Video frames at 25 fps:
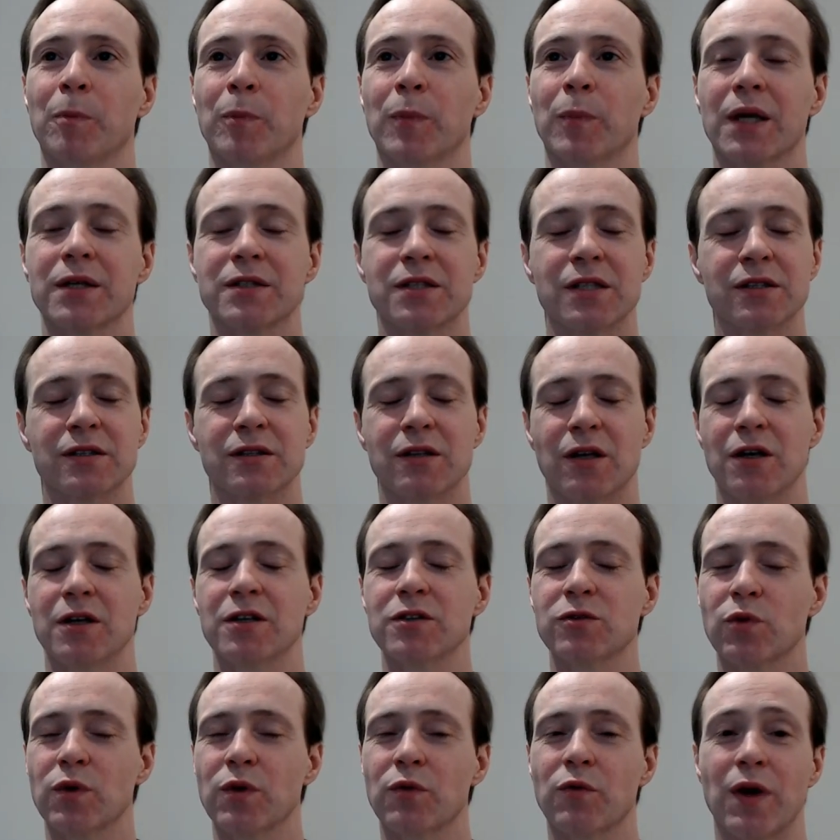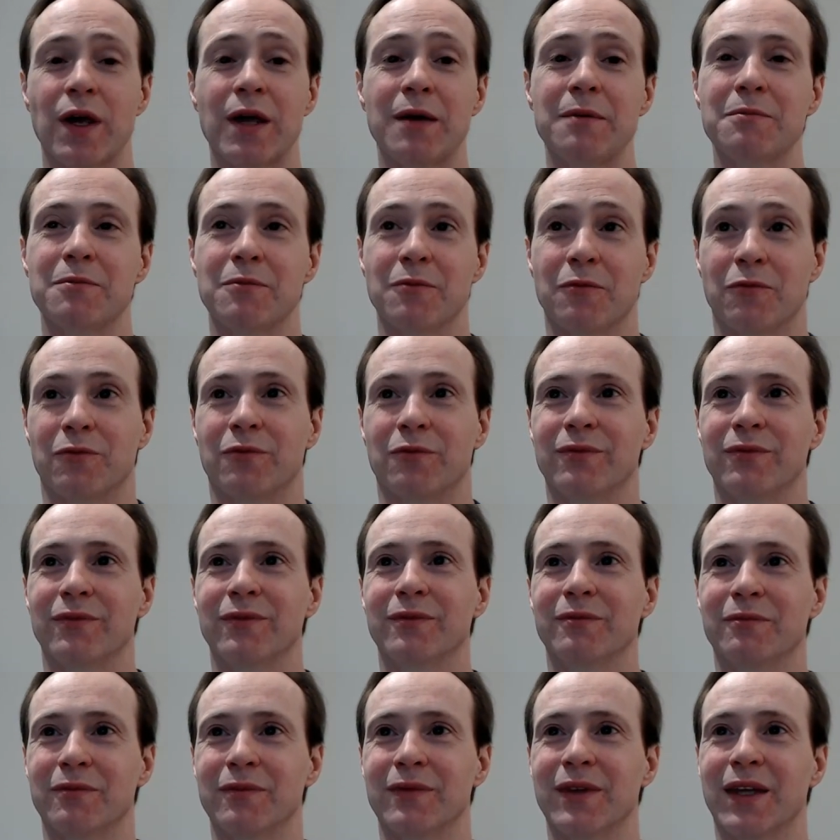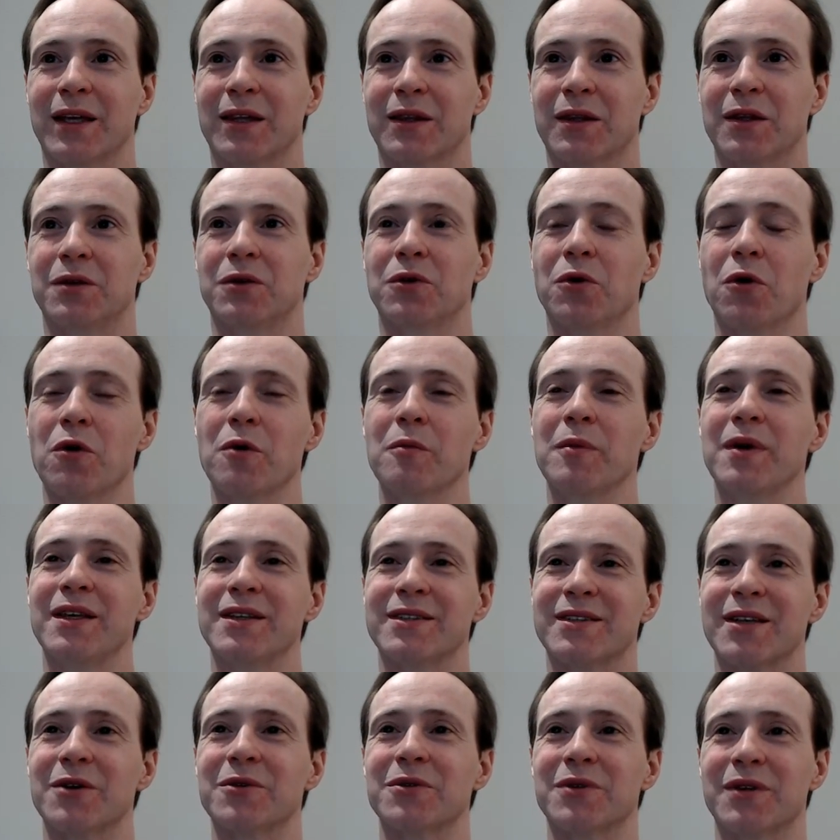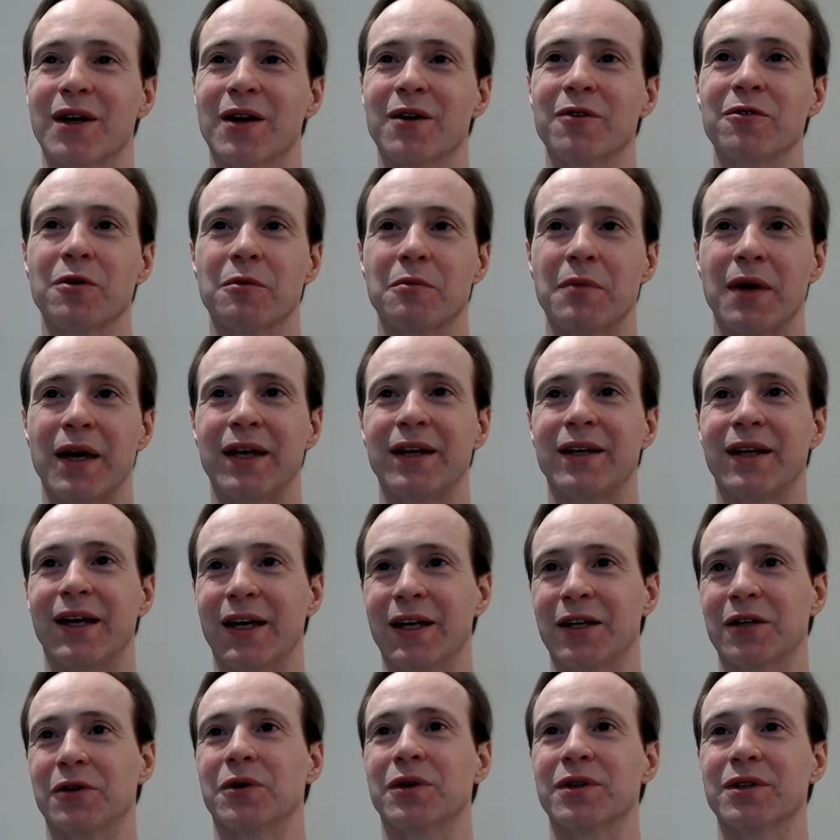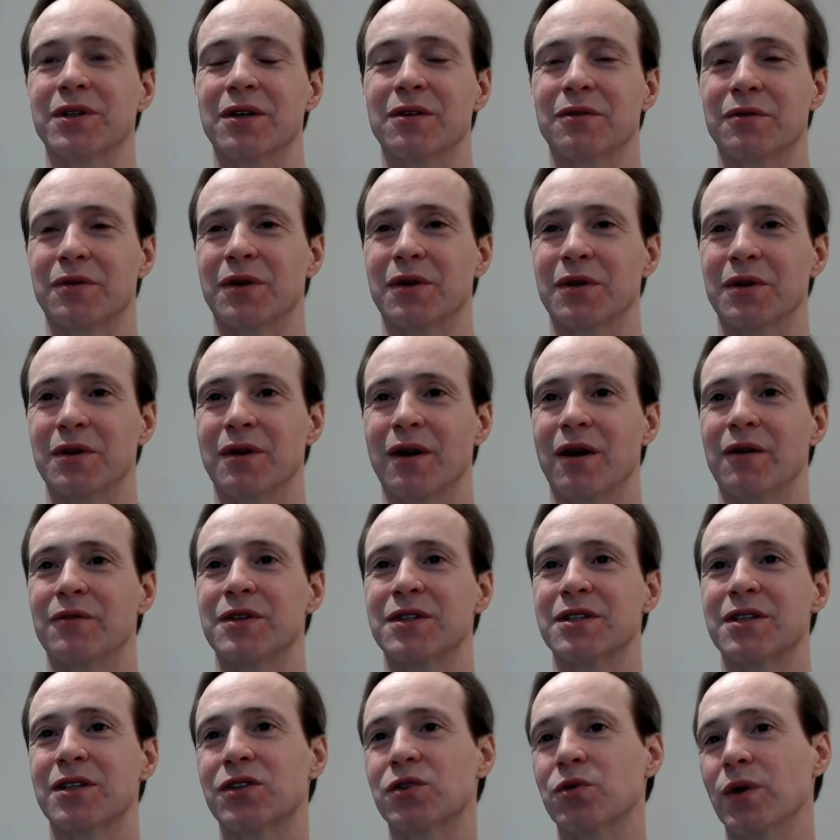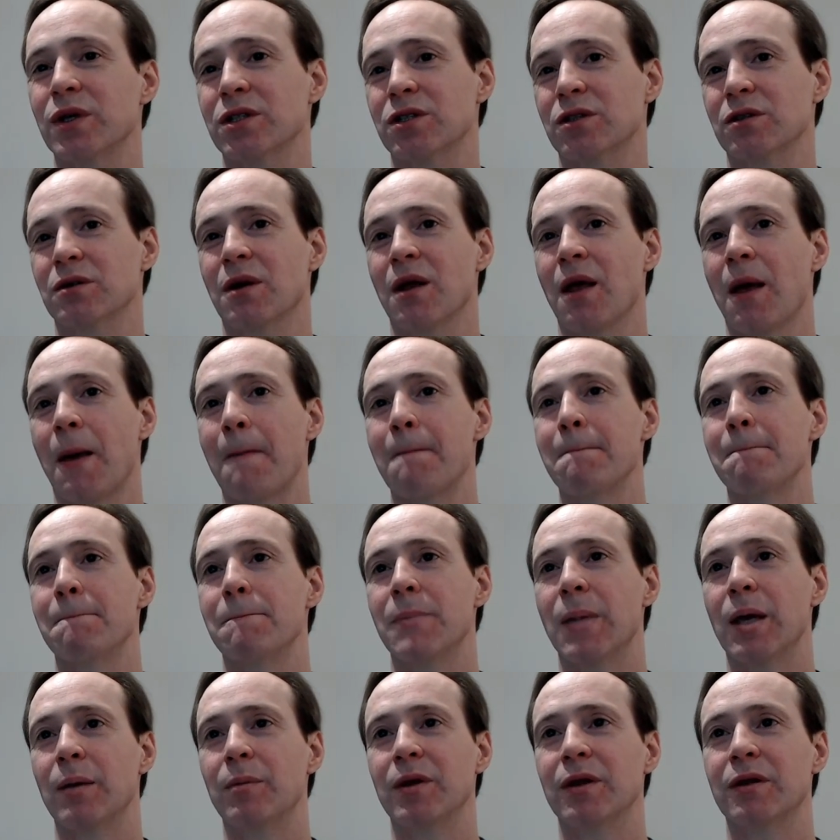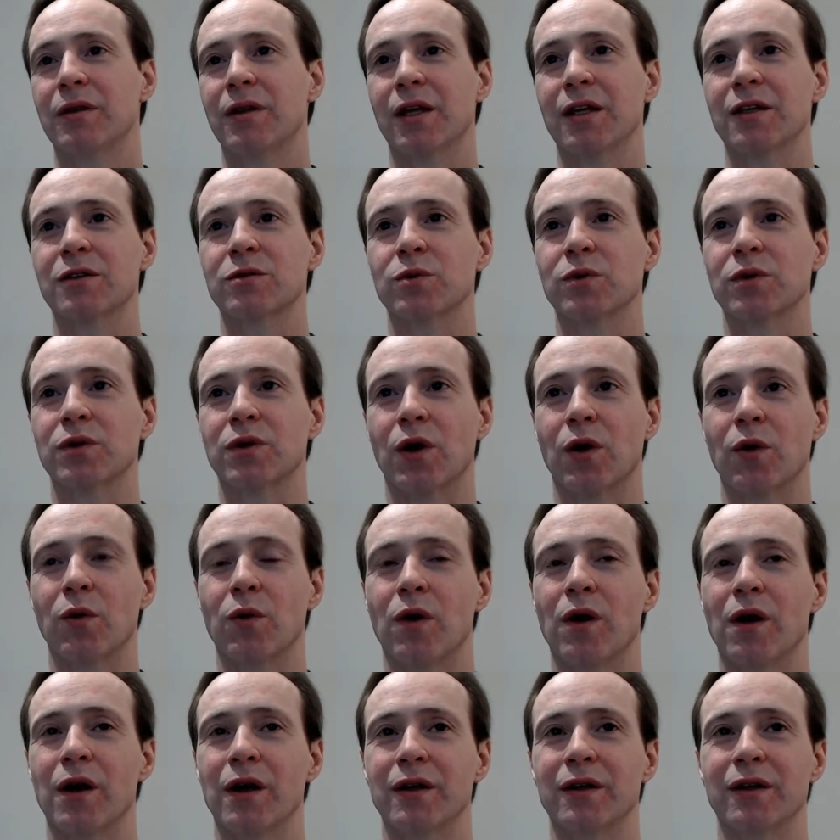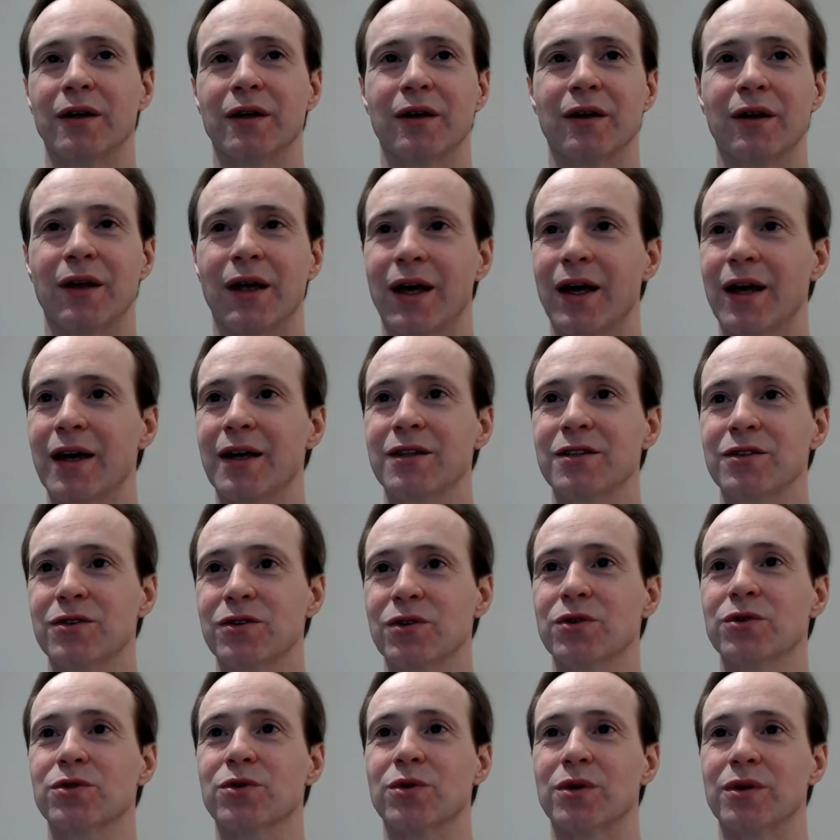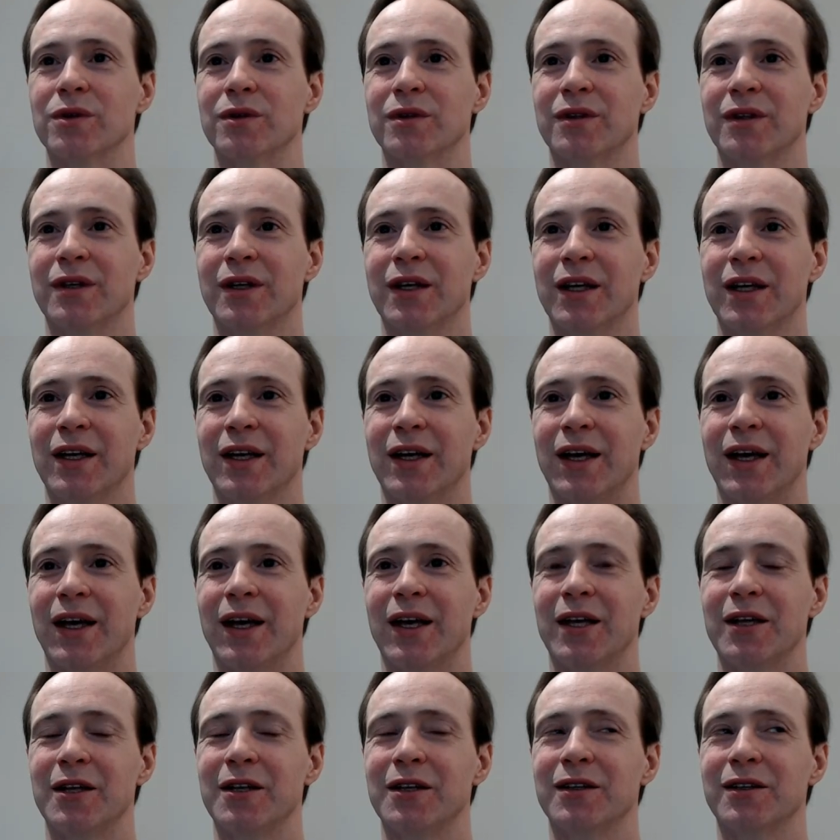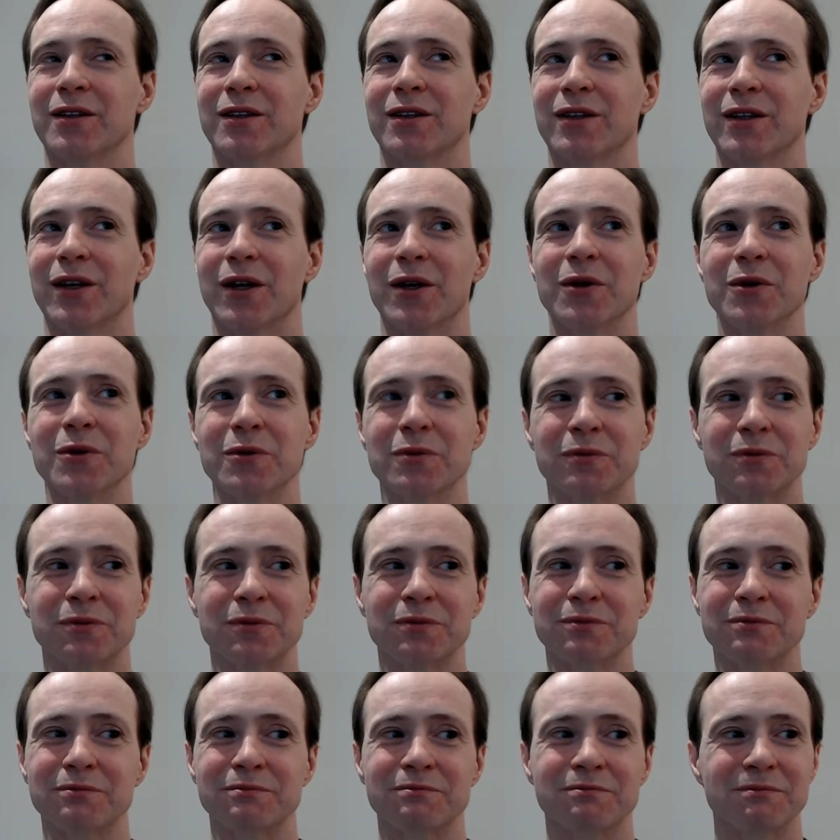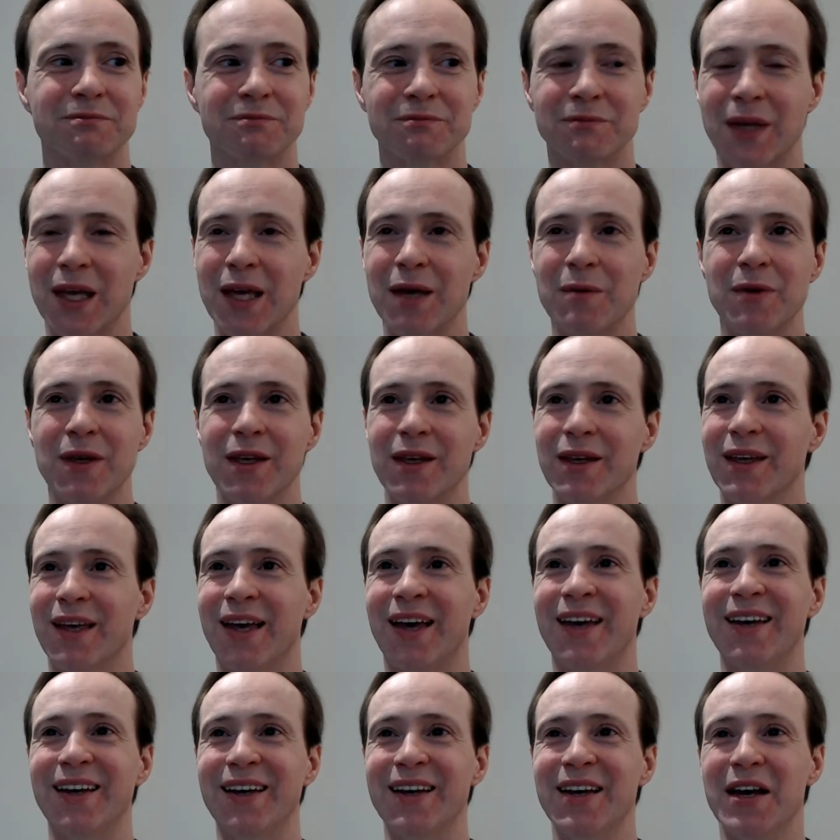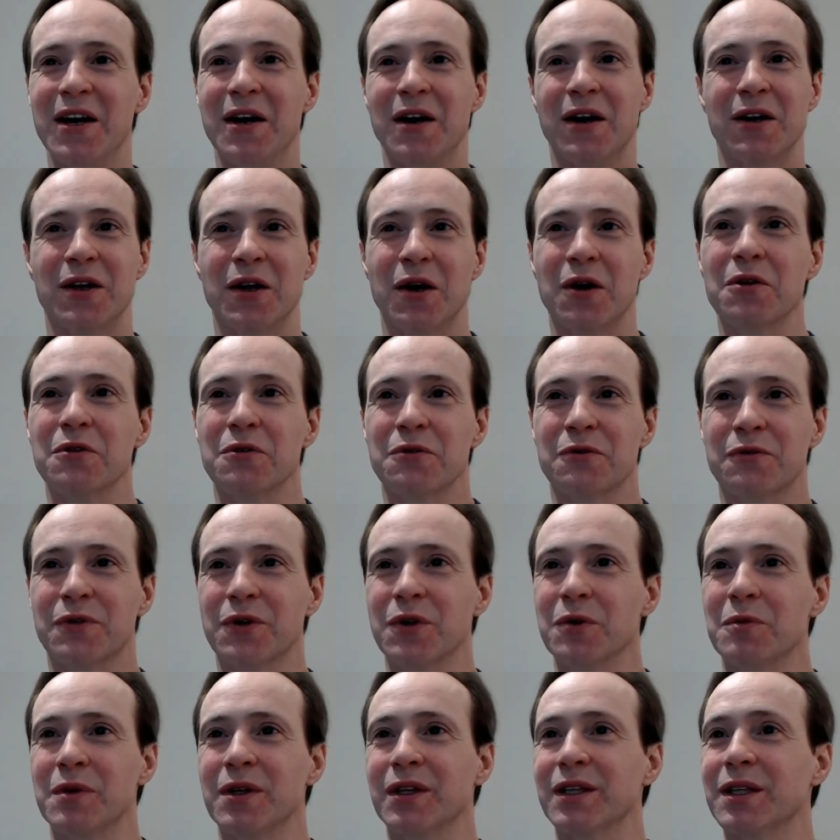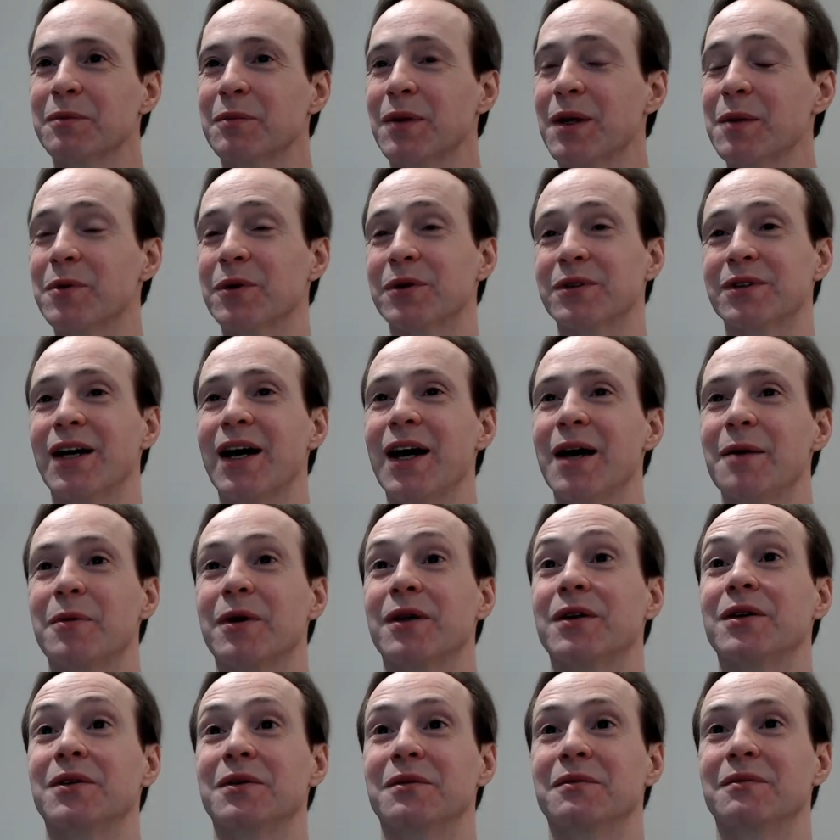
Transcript: Because as long as we remain, like the normies out there remain ignorant of the situation, maybe things will go on as usual. And, maybe, a few million people die, but,